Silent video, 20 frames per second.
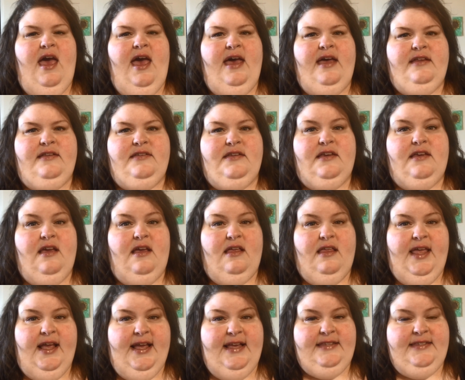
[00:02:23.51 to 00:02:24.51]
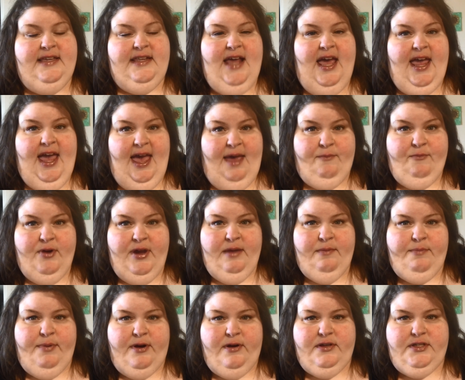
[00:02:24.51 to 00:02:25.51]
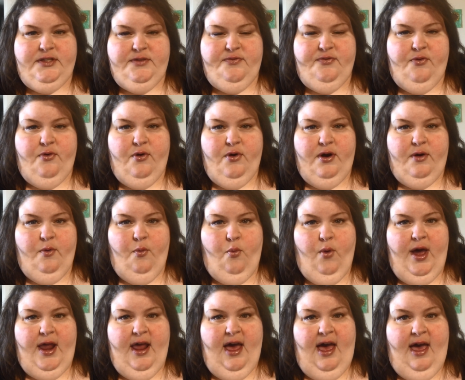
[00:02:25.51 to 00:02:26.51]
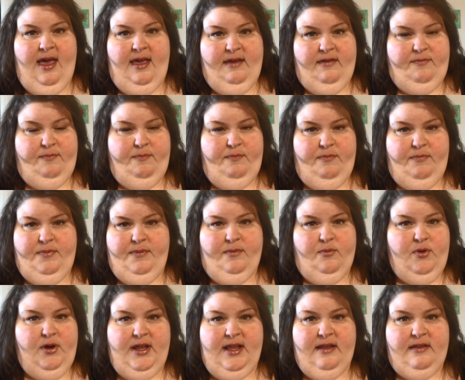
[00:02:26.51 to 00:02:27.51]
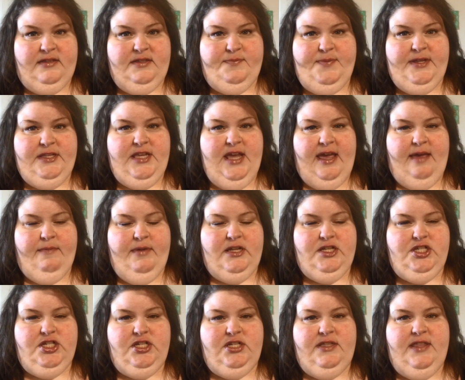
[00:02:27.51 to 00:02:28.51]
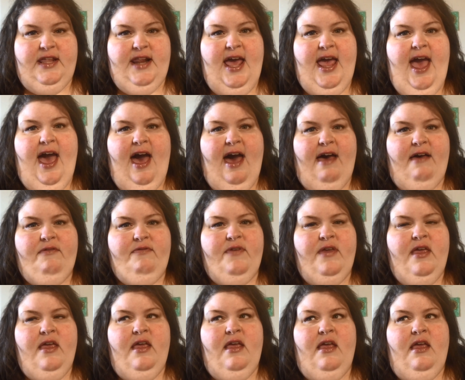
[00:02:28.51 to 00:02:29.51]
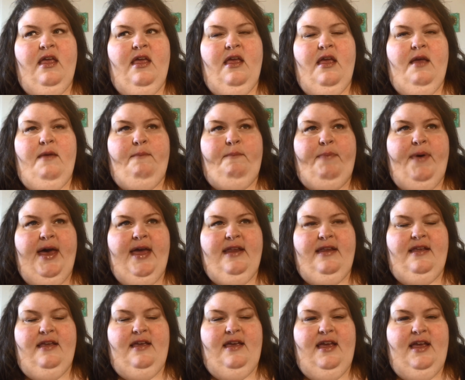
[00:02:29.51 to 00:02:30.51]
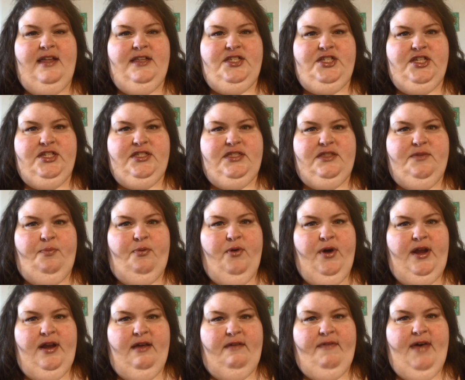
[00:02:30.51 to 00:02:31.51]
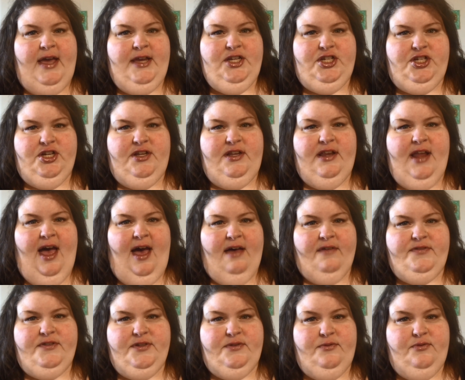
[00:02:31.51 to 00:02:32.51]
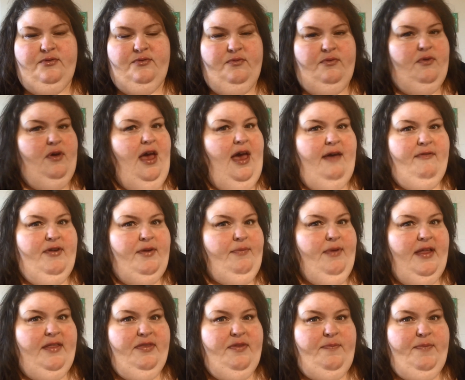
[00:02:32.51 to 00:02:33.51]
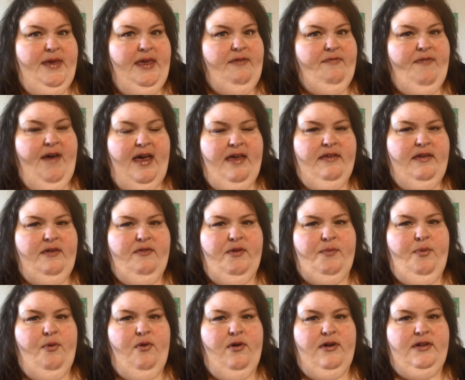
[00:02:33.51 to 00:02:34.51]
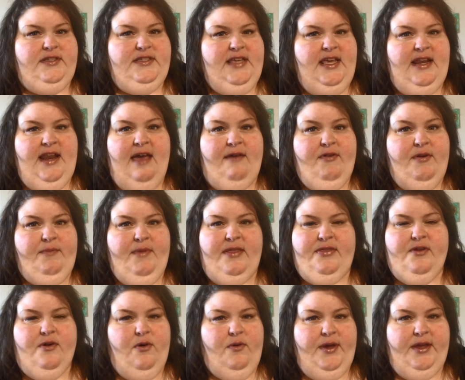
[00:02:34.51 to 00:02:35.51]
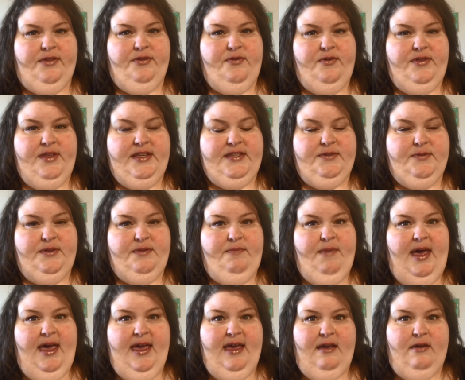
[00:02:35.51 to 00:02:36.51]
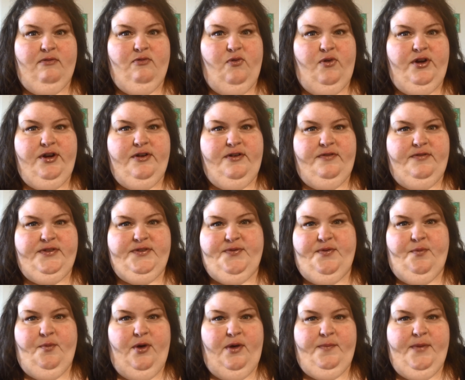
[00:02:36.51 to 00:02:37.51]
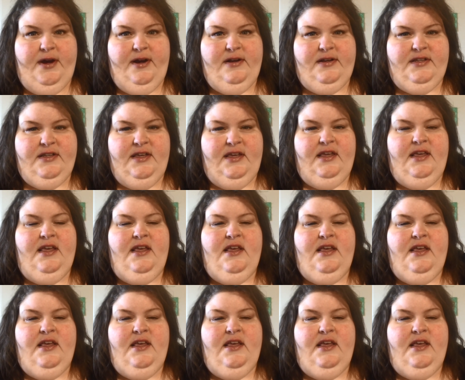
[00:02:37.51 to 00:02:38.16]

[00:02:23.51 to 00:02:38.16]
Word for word: And like I said, I am reimbursed for what has been damaged that I have, but it's just the point of, I shouldn't have to every month be filing reports and every month going through this with my orders from Walmart.